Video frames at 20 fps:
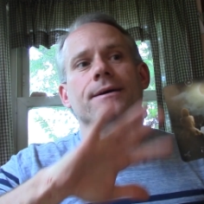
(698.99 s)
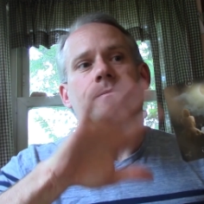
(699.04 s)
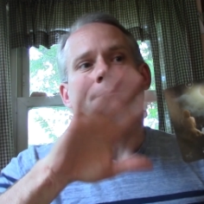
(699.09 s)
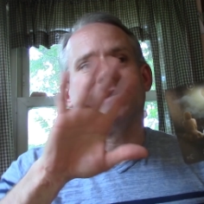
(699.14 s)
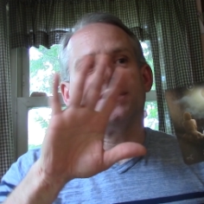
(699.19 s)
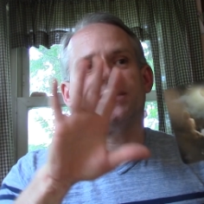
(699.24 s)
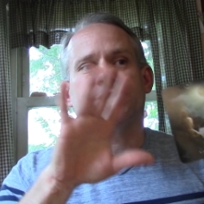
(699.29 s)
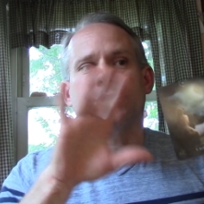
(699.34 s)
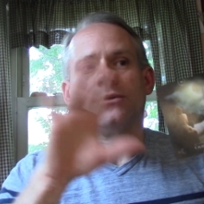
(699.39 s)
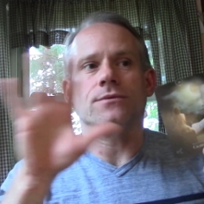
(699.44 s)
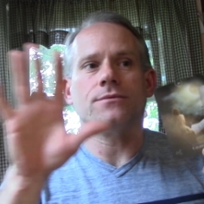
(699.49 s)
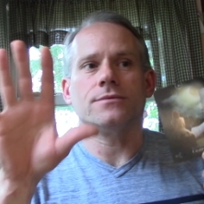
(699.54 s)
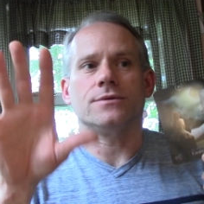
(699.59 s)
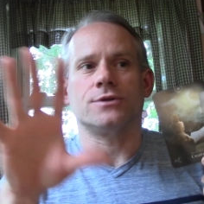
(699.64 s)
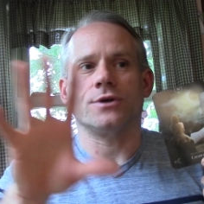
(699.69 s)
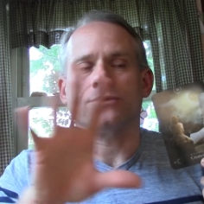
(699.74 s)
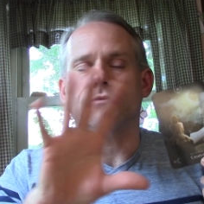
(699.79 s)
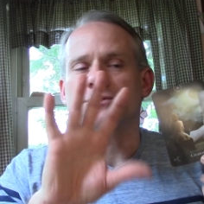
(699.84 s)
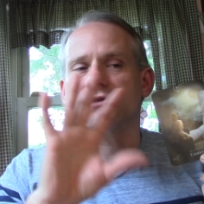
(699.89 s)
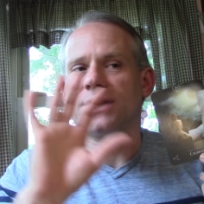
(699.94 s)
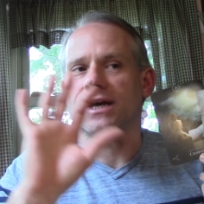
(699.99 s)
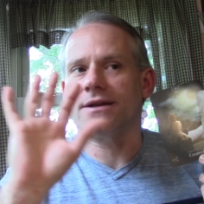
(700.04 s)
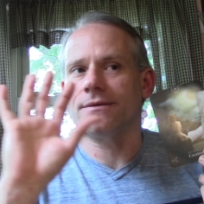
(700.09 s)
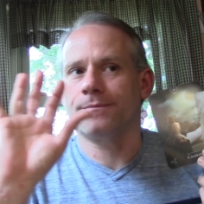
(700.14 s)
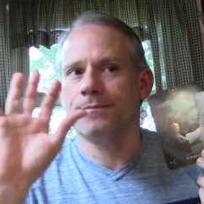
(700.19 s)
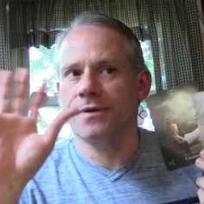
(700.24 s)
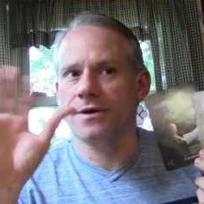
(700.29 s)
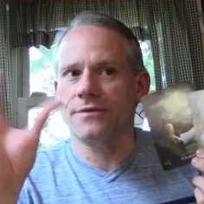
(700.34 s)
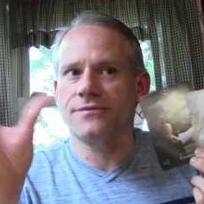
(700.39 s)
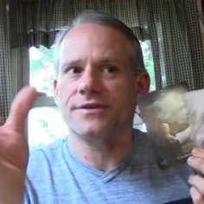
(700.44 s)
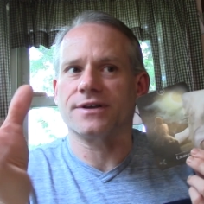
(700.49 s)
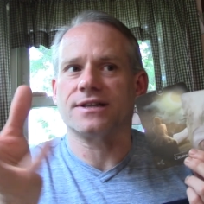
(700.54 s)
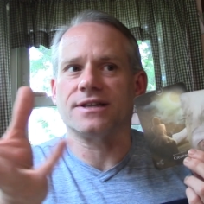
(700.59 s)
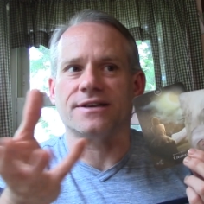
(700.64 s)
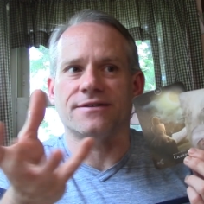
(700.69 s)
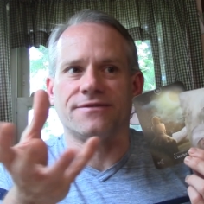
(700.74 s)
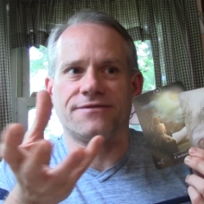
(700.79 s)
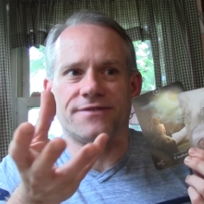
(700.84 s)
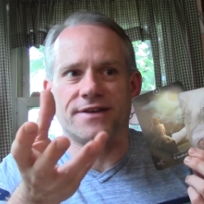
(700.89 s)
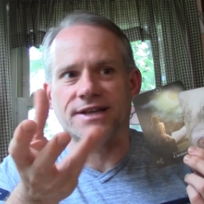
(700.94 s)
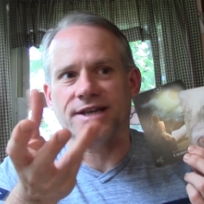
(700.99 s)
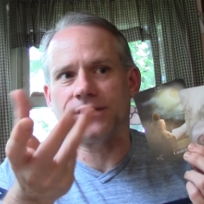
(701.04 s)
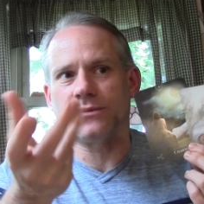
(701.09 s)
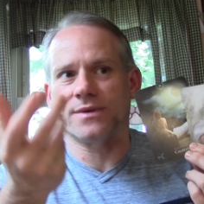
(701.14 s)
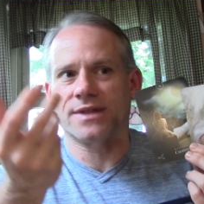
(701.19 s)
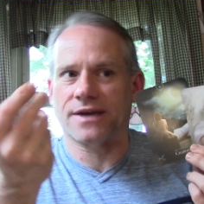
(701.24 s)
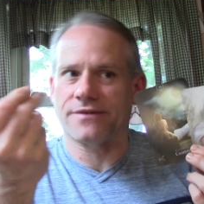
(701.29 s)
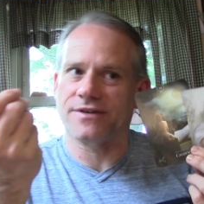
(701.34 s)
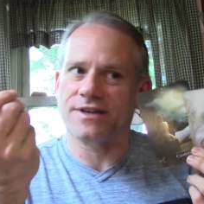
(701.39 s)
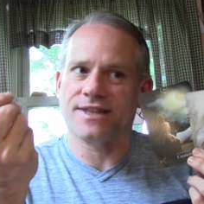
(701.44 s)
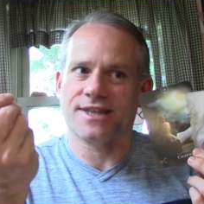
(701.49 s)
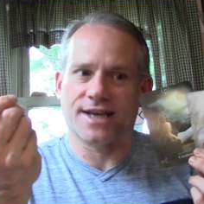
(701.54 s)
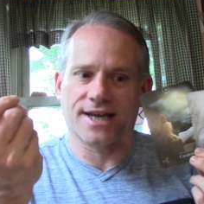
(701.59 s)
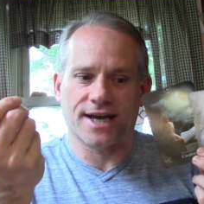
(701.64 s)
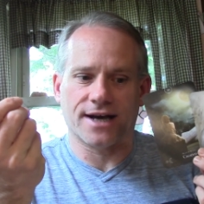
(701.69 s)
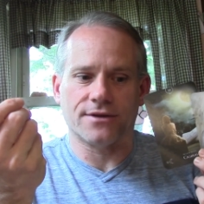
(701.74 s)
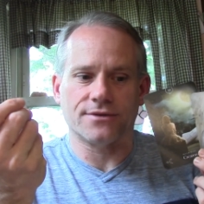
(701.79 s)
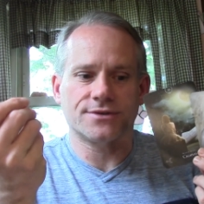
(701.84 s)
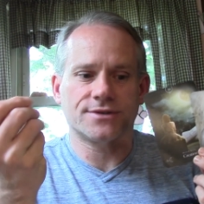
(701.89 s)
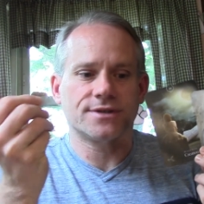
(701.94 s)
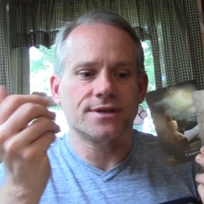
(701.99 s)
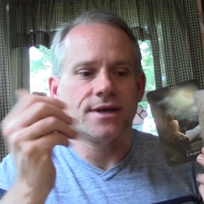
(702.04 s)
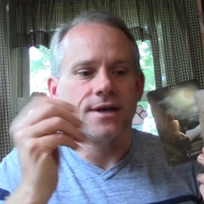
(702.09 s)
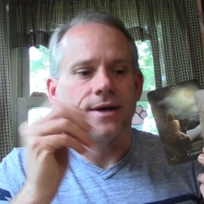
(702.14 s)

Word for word: But don't don't try to perfectly fit in with everything else.